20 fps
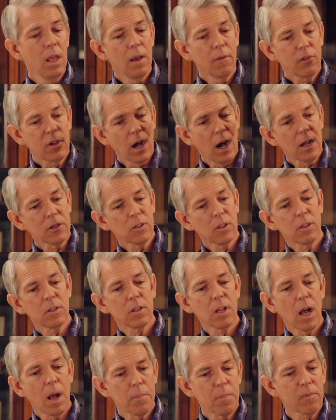If God's at the
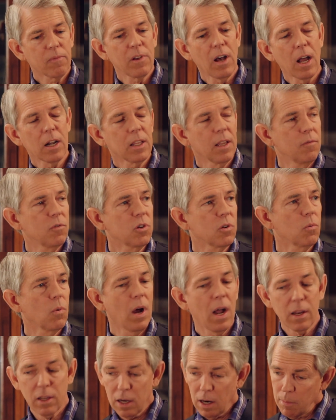top, if God gives you a
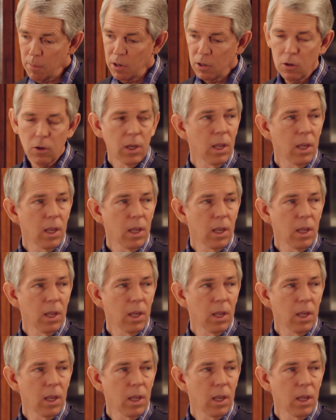right, government,